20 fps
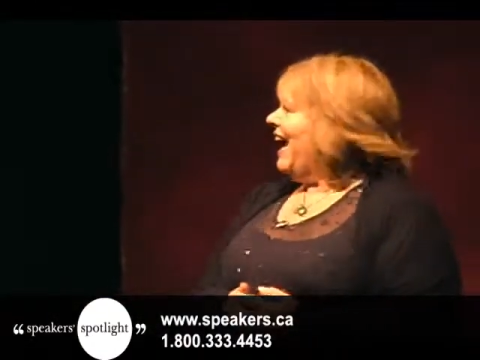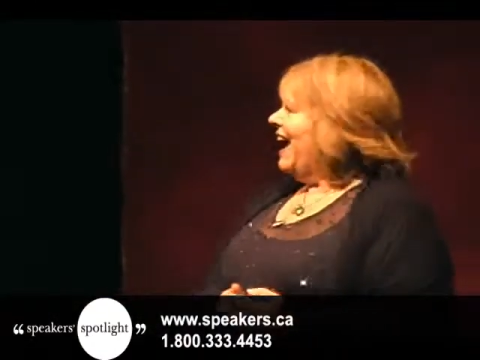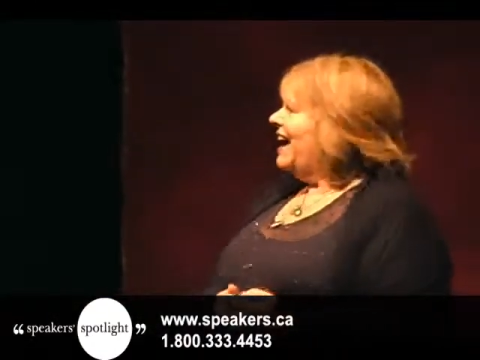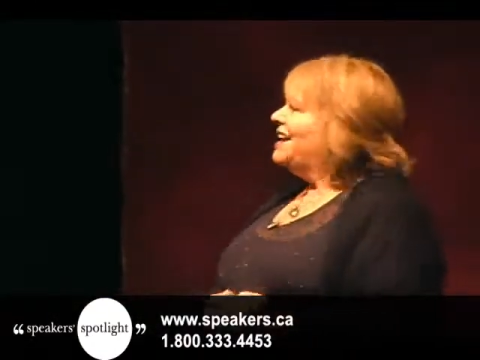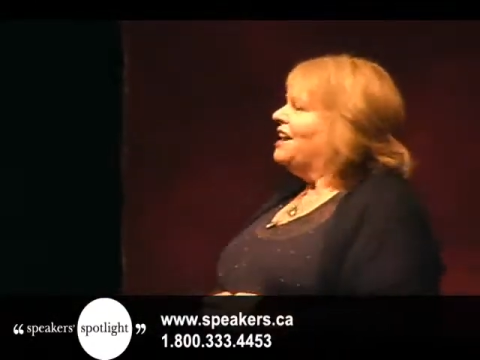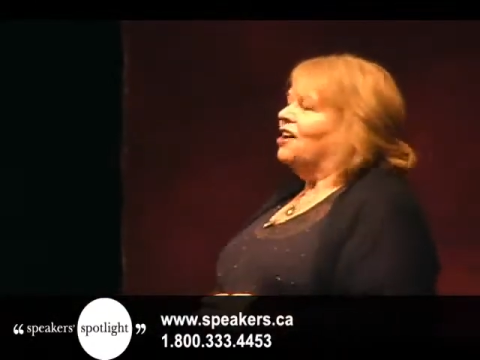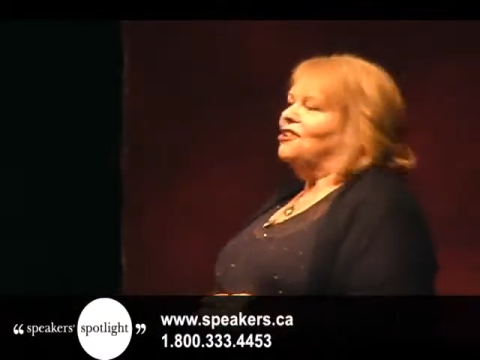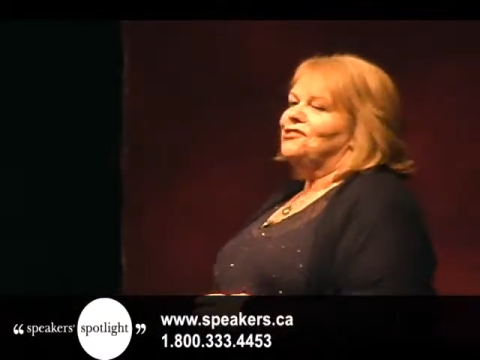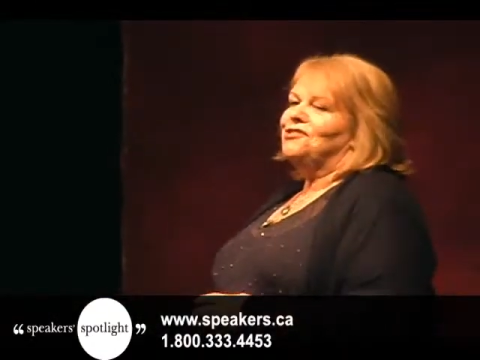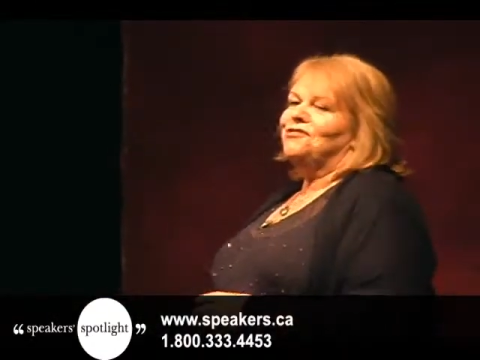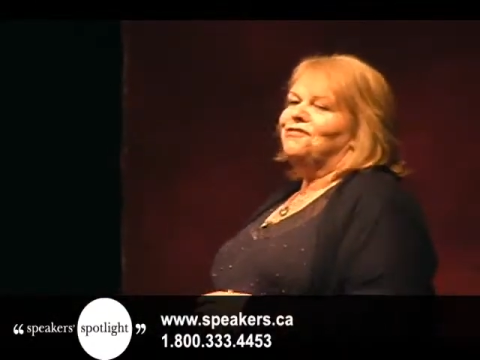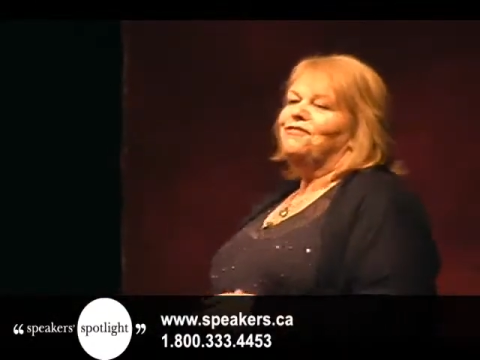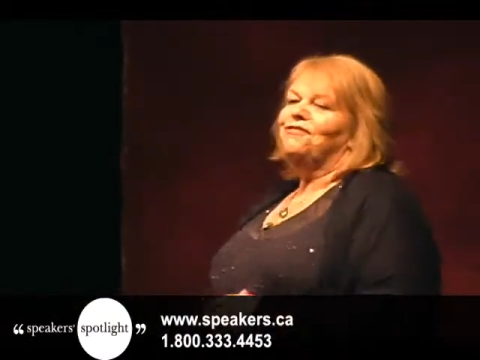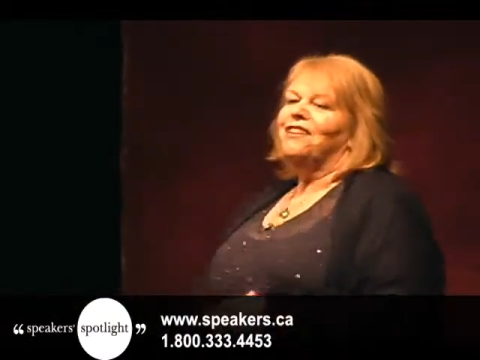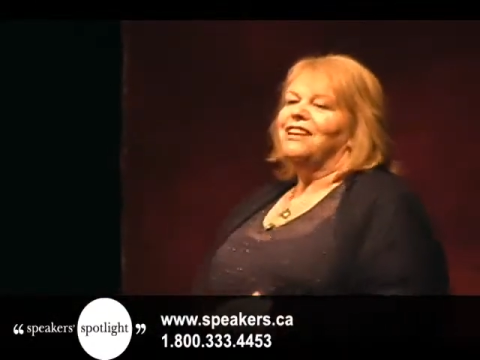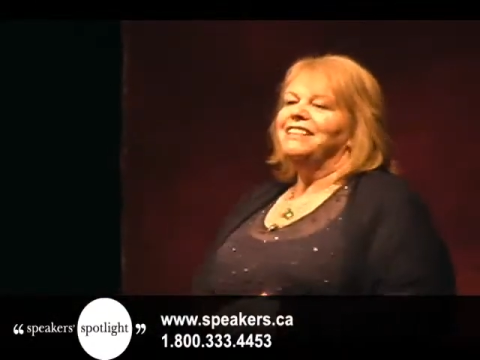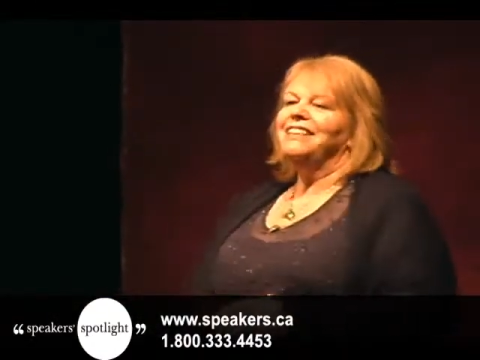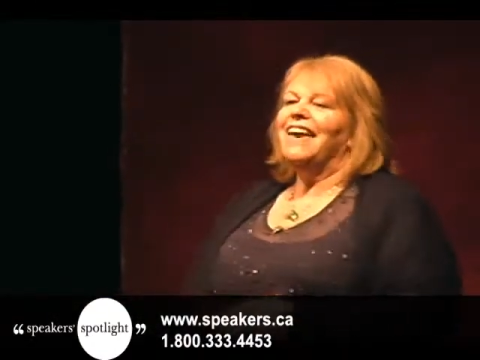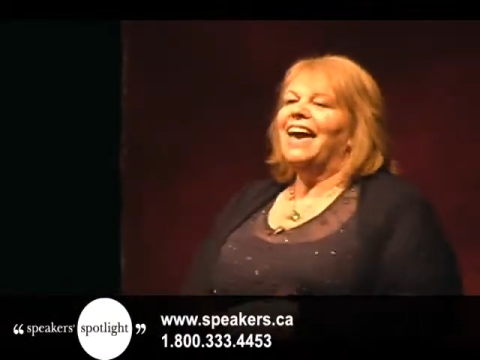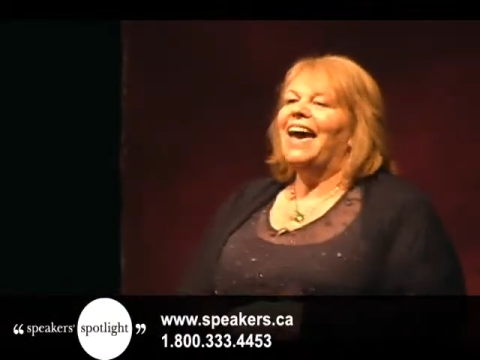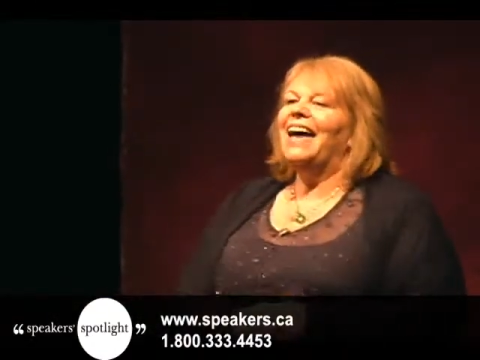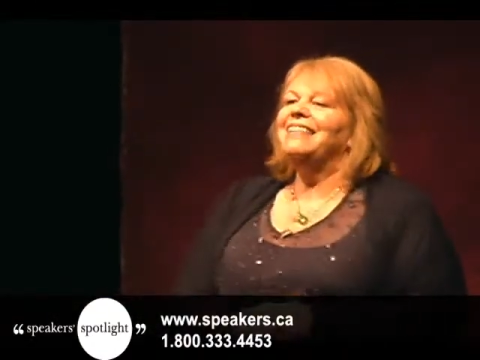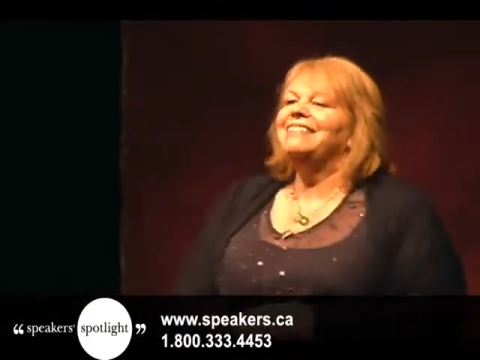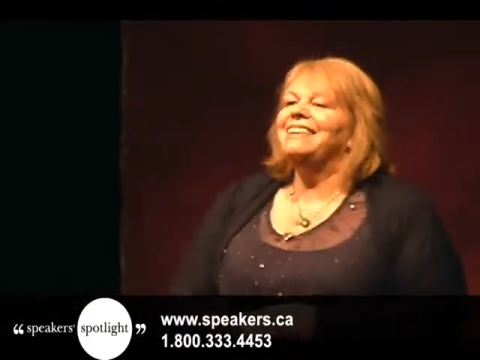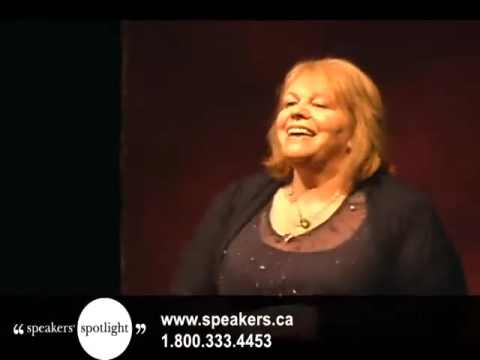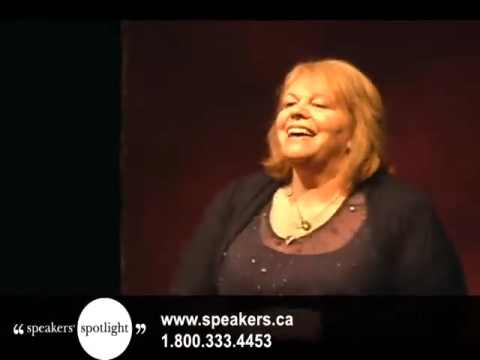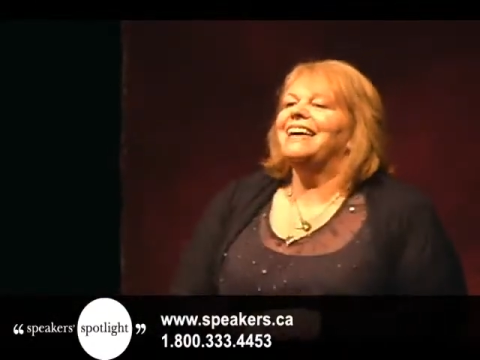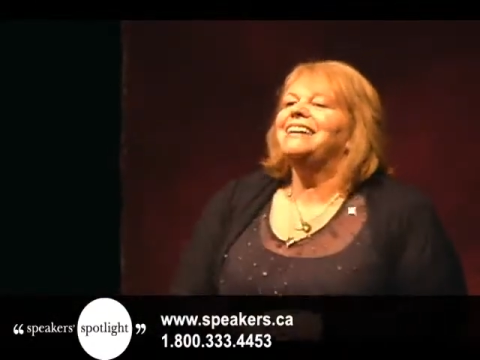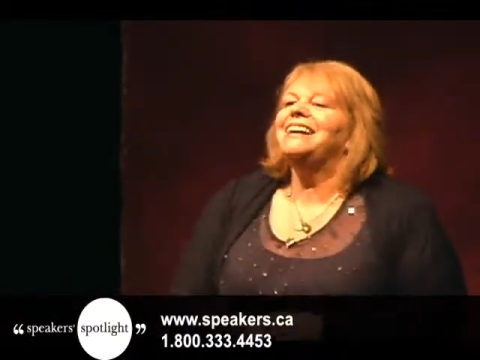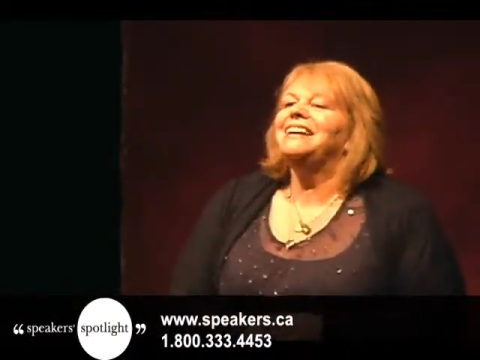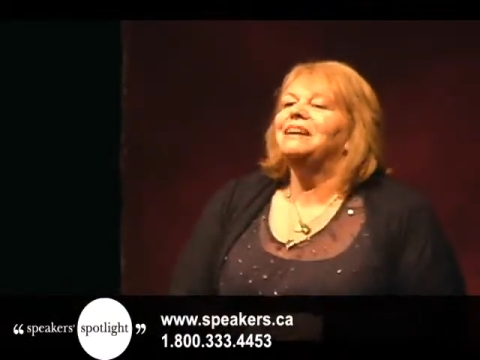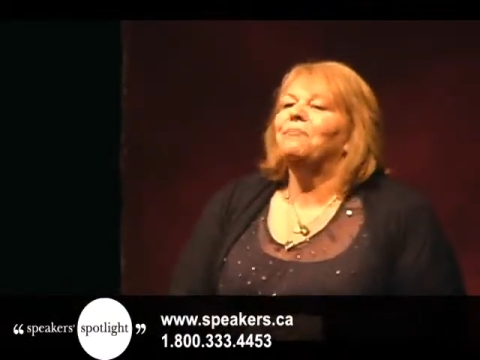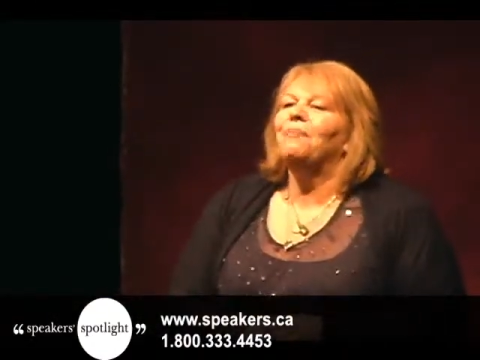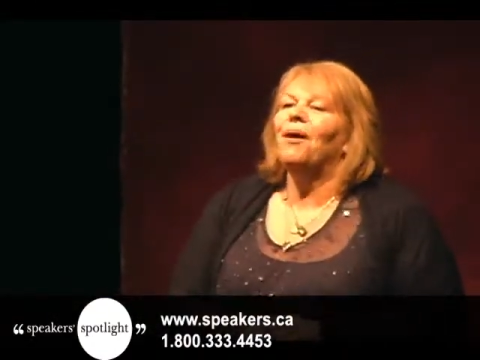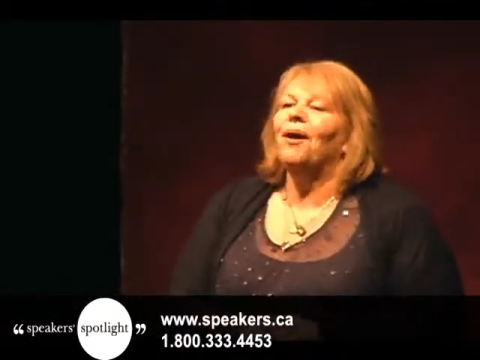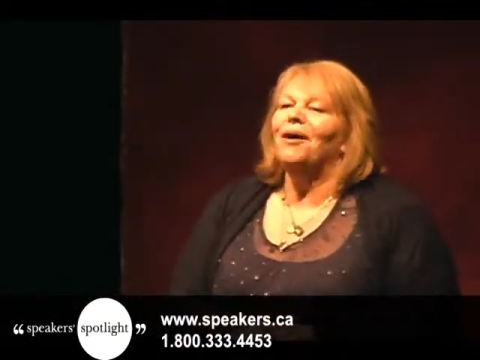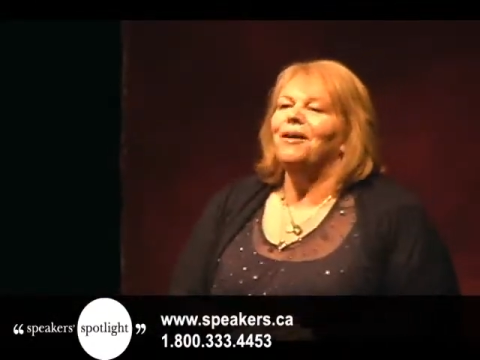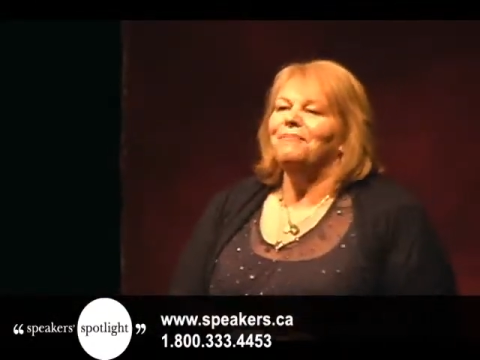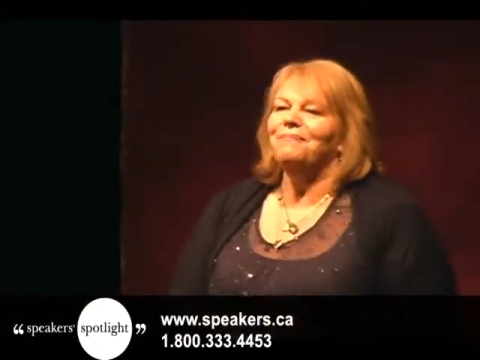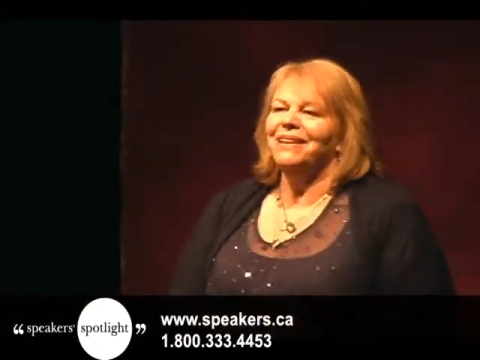and our new friend Katya in an
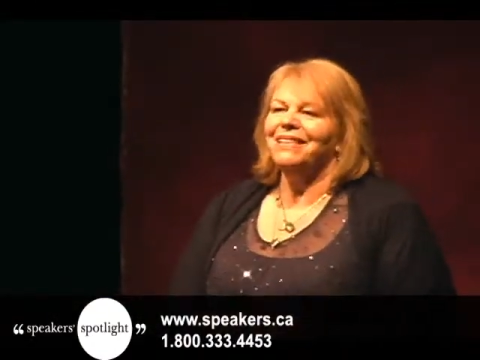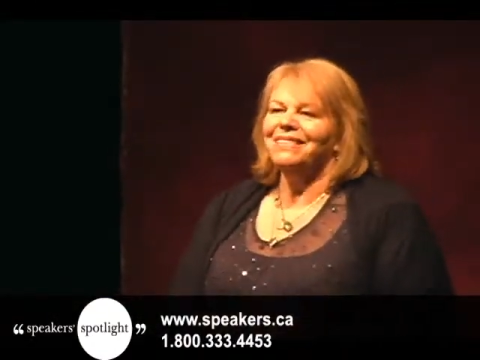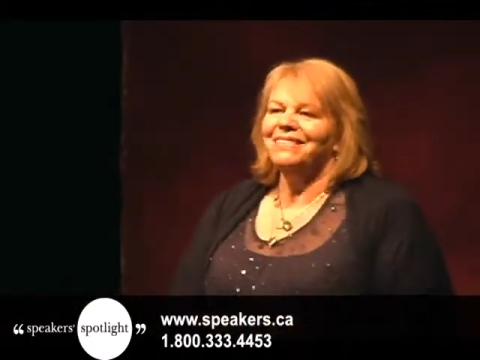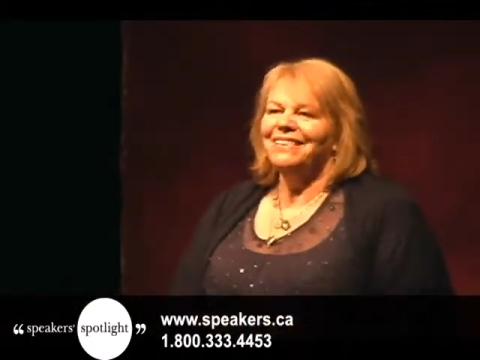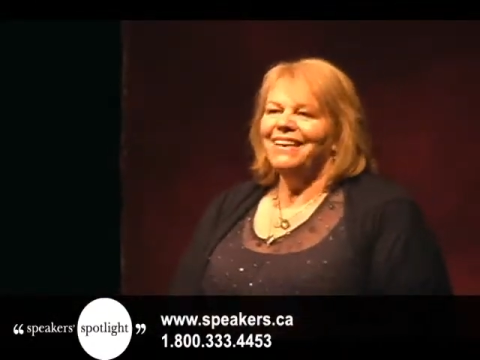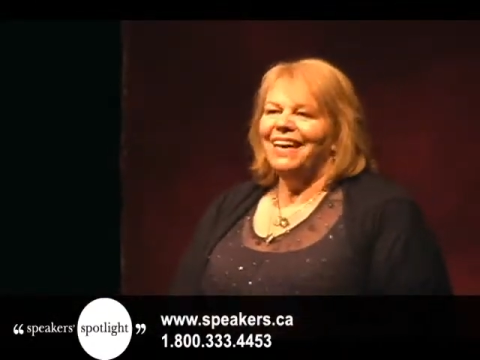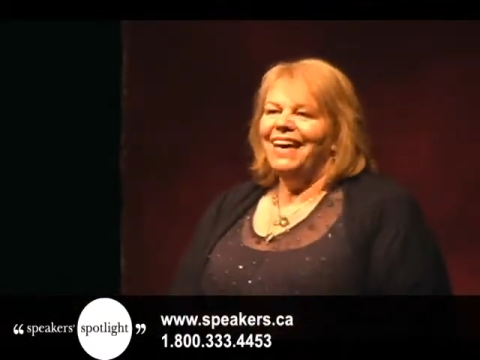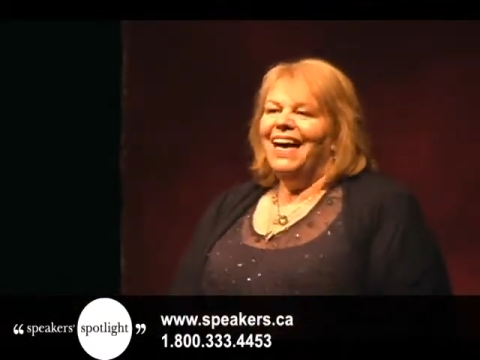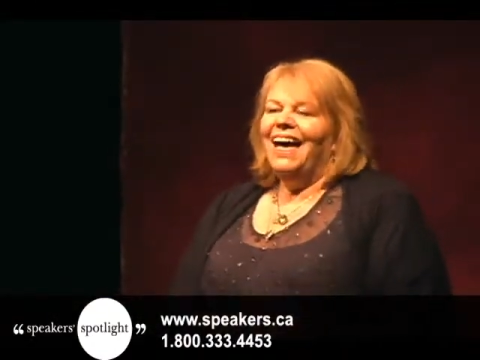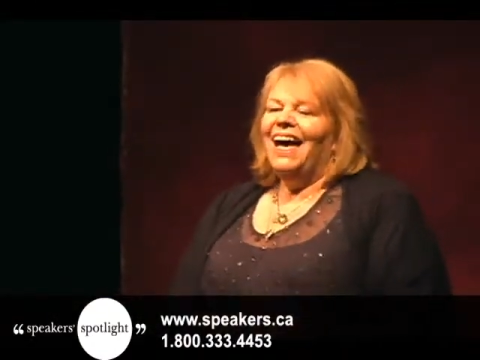apartment.